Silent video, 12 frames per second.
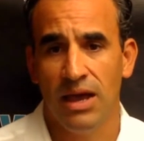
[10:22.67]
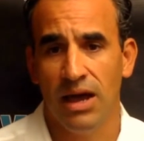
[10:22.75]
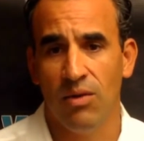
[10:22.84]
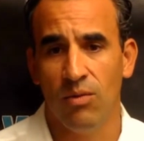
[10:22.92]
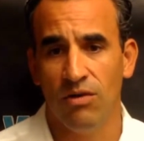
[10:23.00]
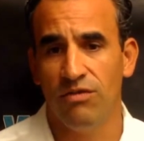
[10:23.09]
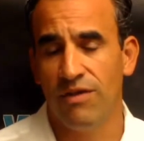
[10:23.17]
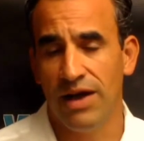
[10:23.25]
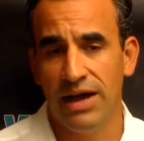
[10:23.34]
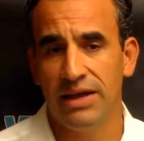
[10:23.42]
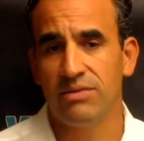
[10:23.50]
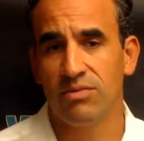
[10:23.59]
We'll
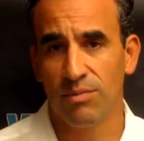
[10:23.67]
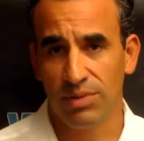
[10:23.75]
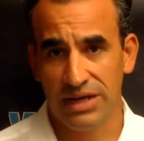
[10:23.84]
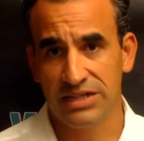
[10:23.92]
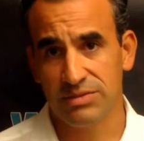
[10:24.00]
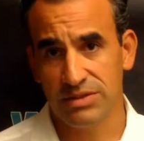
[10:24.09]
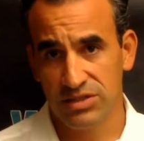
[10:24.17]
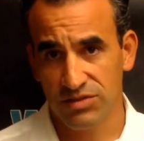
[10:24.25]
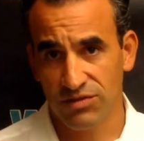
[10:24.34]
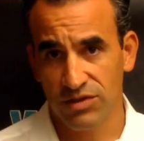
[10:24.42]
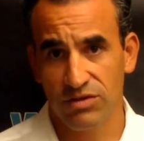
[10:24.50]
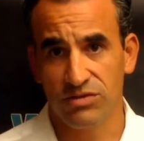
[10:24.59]
find replacements
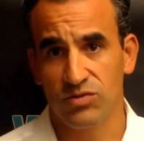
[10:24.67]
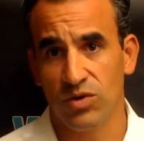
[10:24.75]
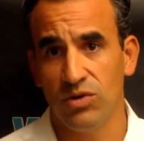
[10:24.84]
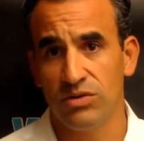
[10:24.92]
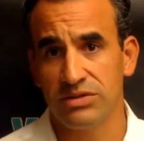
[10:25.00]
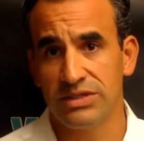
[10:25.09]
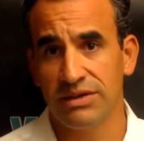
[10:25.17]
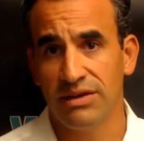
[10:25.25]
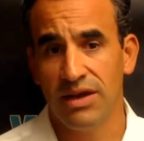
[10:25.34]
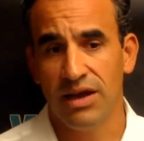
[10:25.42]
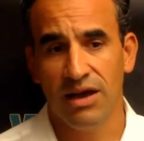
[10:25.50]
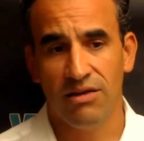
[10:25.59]
for those roles that
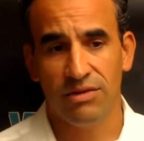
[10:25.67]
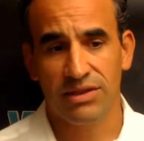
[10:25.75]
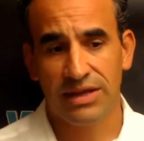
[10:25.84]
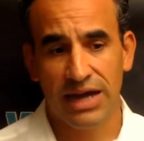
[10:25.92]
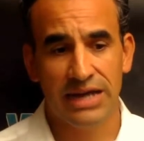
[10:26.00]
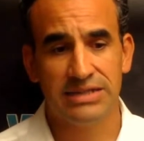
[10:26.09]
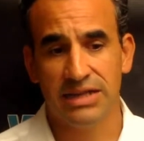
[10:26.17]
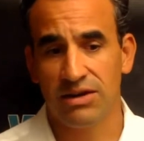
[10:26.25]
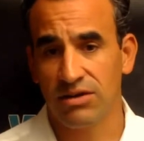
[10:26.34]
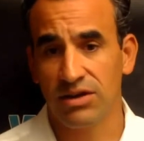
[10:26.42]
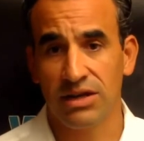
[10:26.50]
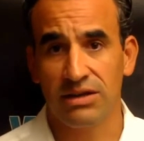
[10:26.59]
with guys that
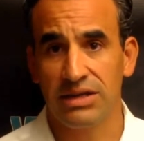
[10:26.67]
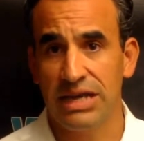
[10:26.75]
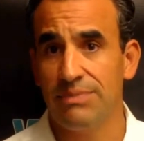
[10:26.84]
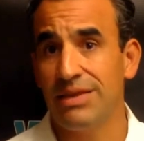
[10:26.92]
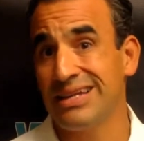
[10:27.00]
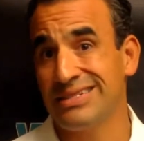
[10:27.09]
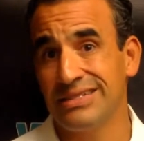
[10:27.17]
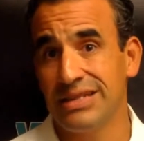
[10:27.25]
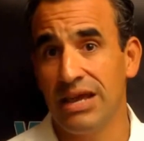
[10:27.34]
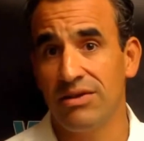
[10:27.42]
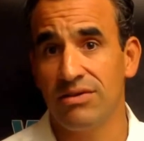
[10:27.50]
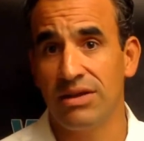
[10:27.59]
are going to keep that
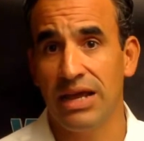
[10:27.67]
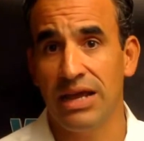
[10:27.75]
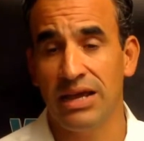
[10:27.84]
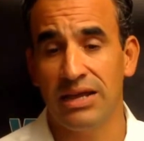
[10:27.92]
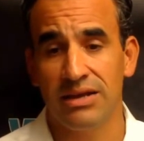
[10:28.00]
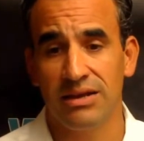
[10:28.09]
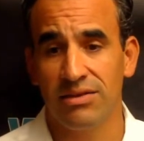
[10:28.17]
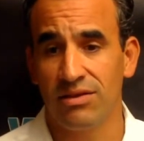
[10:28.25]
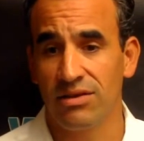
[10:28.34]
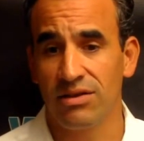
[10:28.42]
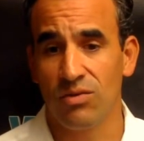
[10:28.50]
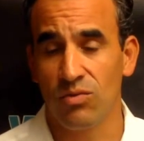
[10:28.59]
standard, and they're
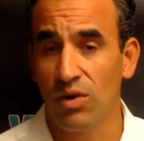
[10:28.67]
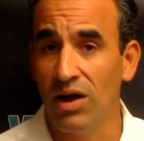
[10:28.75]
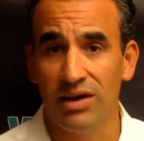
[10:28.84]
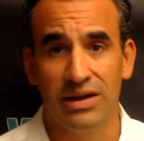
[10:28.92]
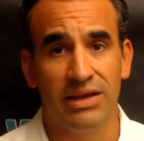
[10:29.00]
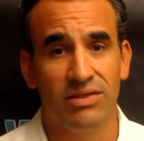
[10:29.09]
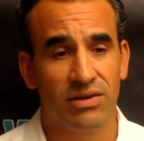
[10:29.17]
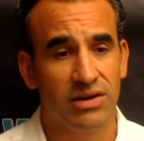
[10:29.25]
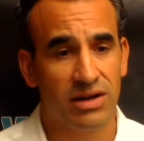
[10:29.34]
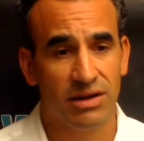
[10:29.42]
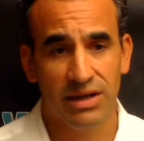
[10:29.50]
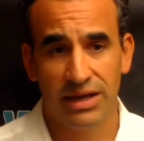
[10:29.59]
going to run, and they're
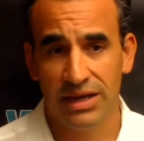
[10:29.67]
going to